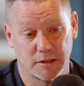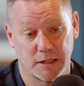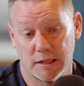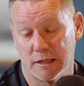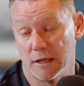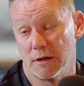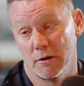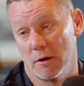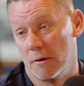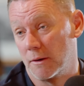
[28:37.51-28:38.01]
I
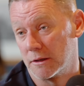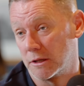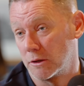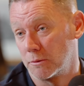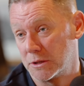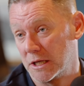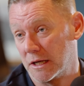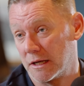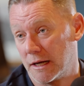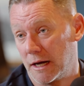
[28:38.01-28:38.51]
didn't know I'd
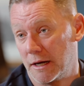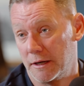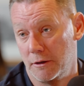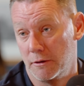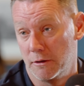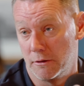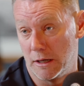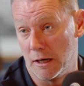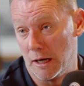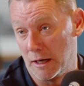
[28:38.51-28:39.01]
upset Gary
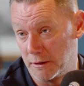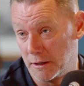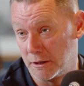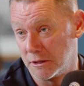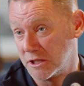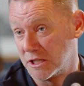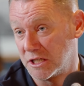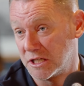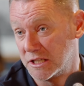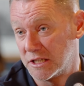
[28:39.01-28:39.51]
and
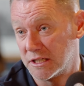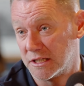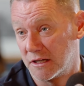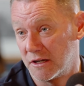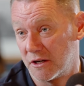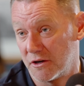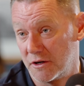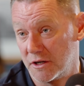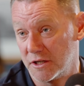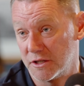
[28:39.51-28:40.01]
his assistant,
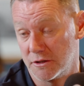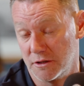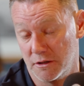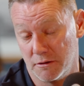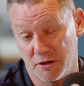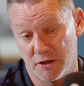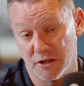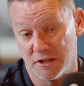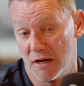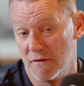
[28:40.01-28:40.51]

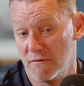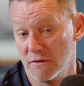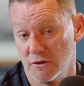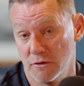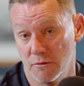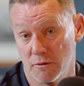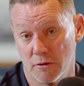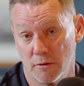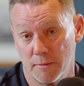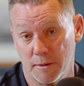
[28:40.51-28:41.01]
Chris Evans, who
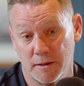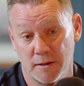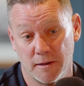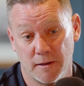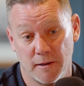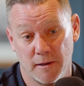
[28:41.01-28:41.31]
would come in.